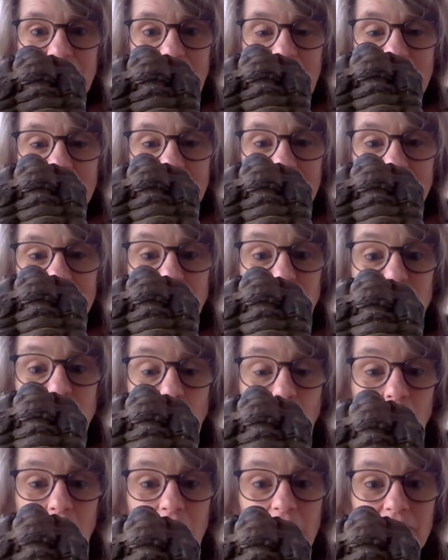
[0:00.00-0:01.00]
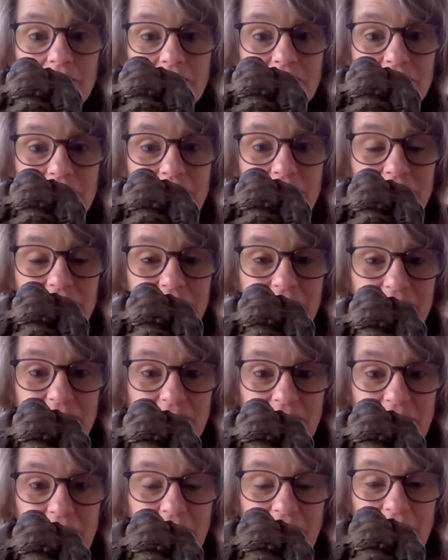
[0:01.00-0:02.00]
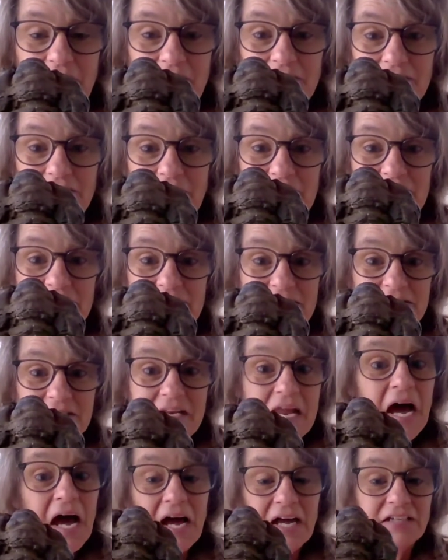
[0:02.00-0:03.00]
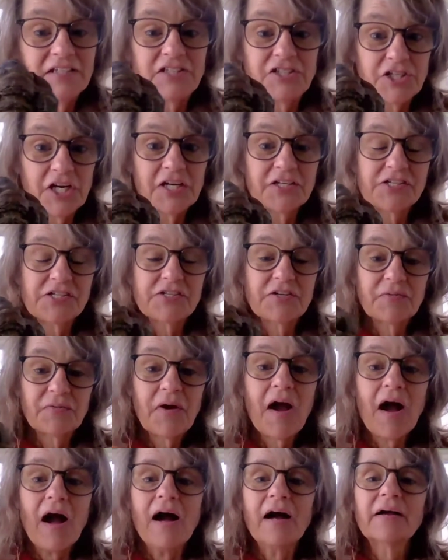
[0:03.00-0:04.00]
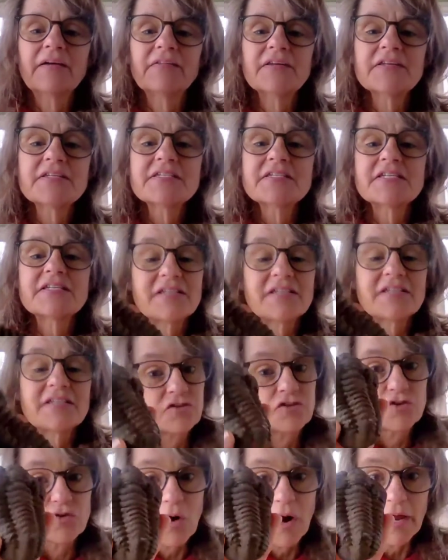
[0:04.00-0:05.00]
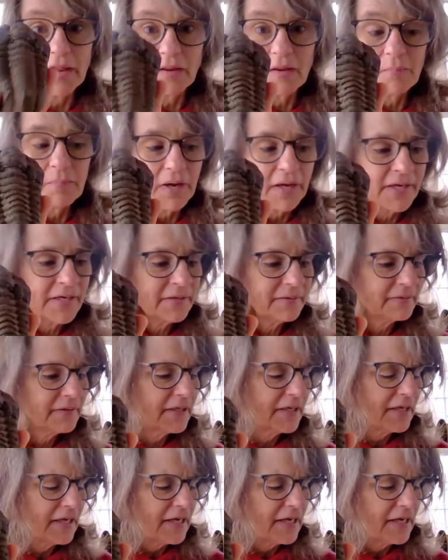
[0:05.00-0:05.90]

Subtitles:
got the form that is not just a rock. This is a trilobite.